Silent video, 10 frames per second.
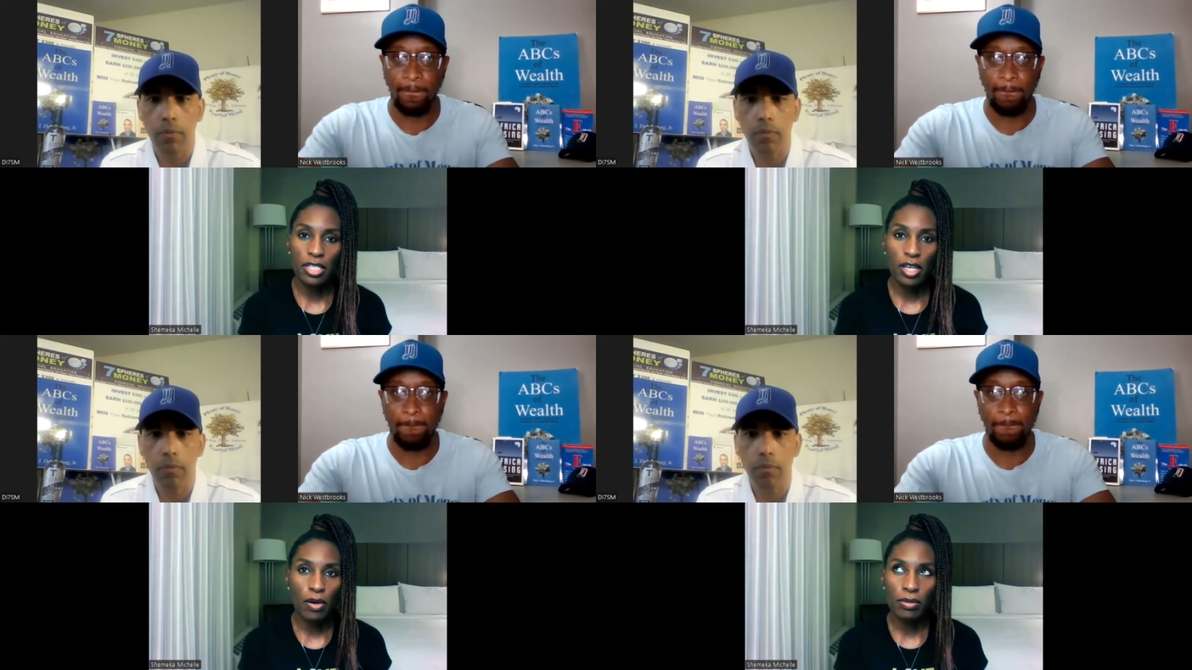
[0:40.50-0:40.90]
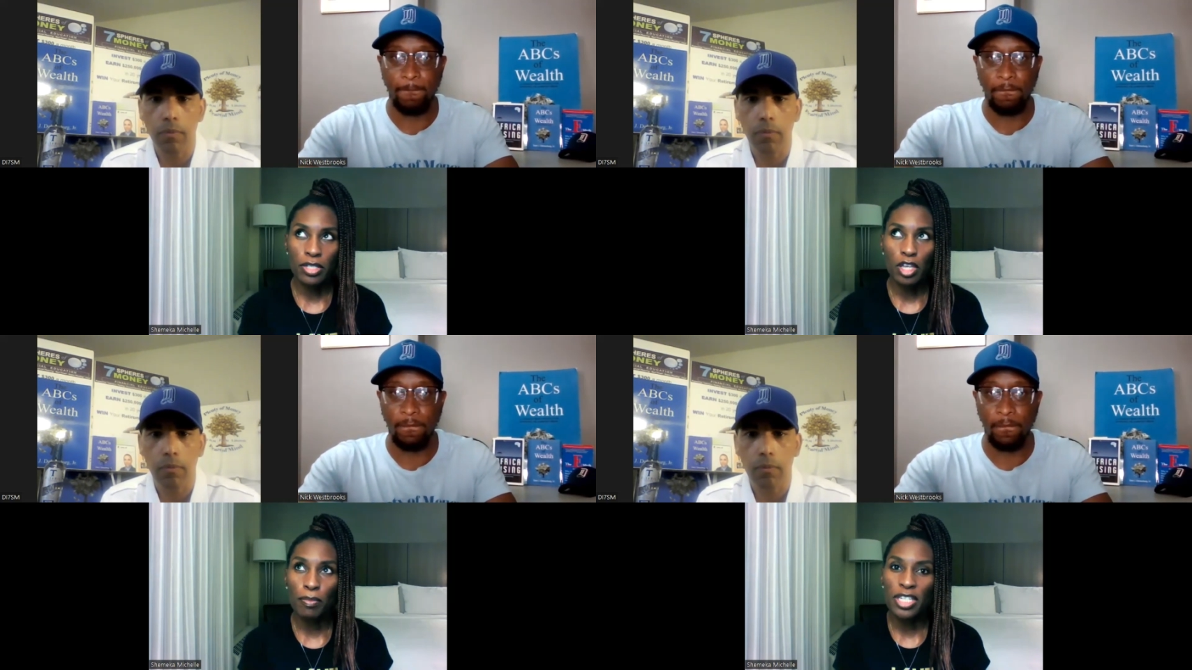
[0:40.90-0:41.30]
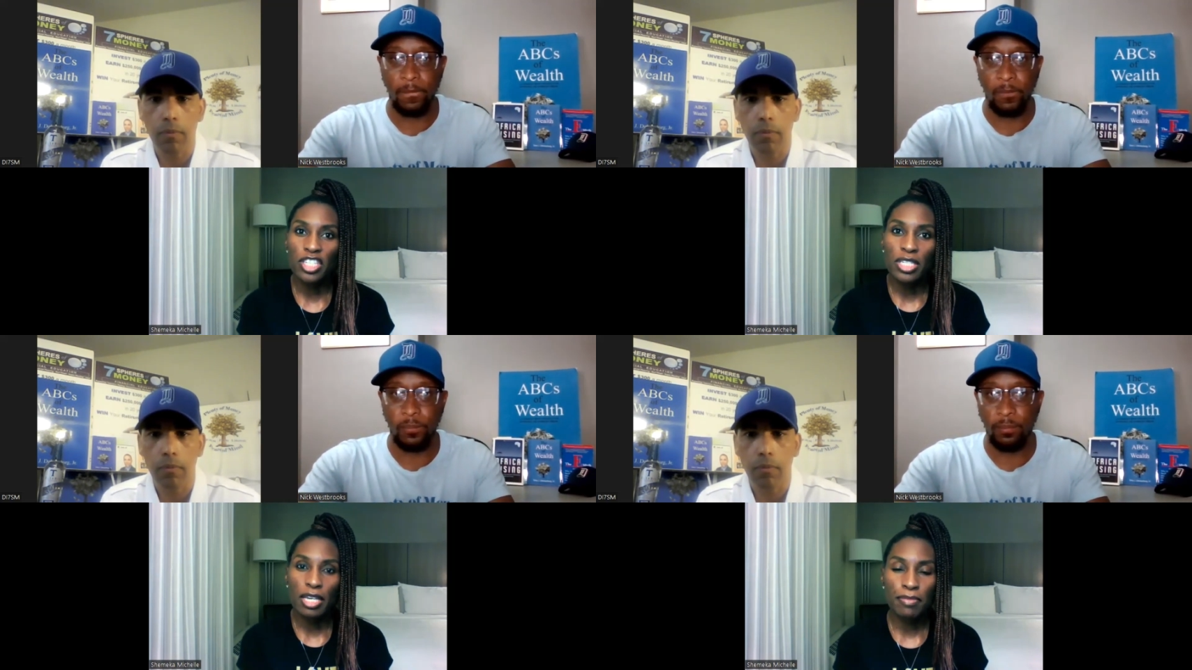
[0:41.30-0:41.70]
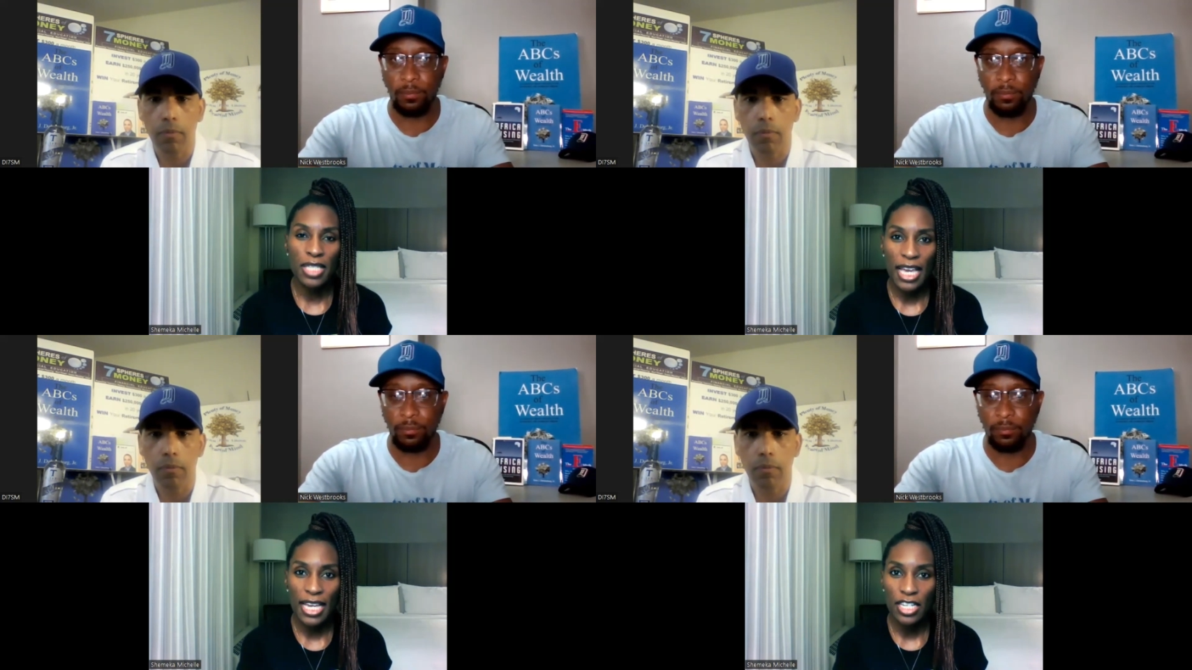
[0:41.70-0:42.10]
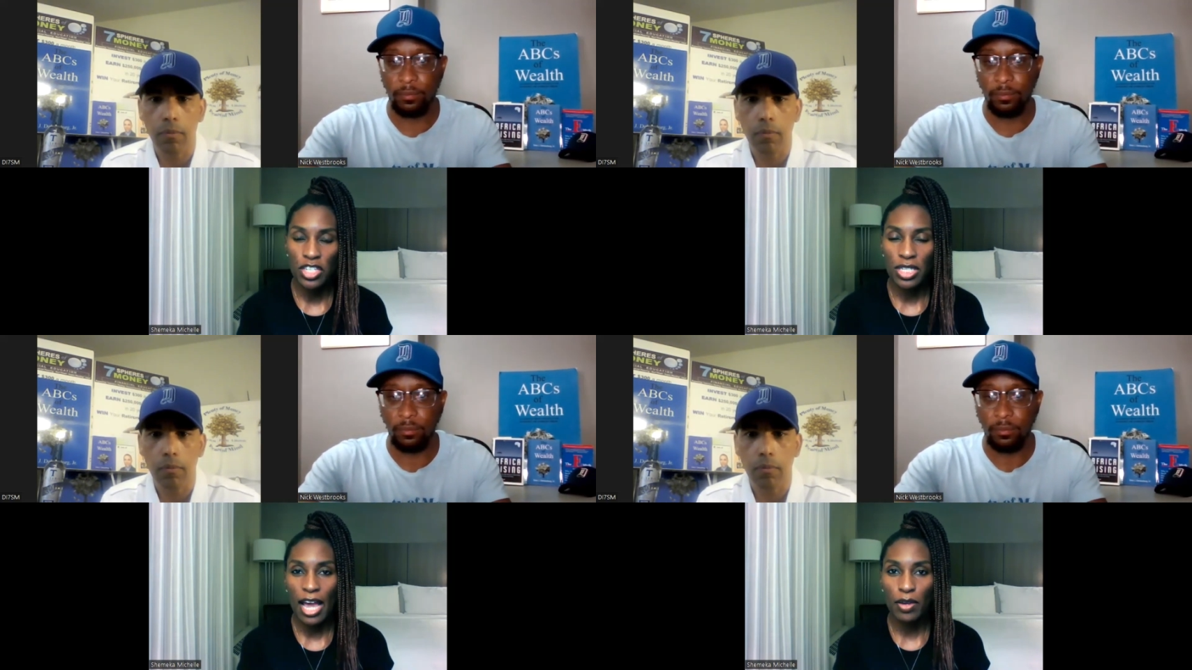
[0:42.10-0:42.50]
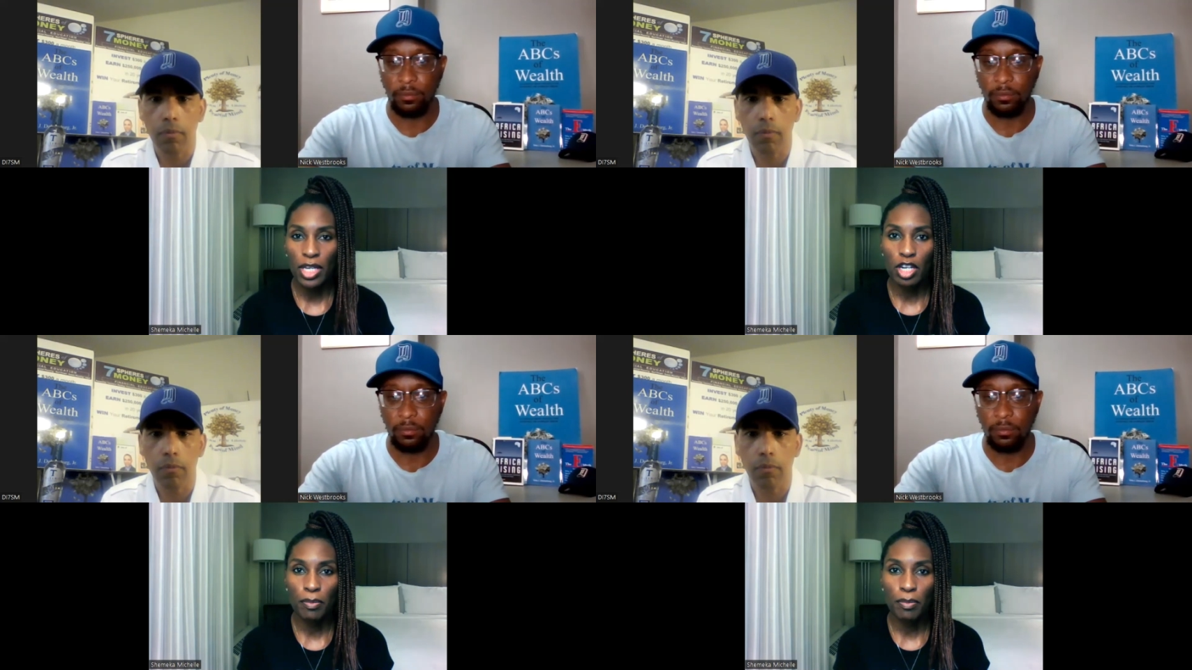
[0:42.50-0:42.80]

Speaker 1: so so much temptation out here,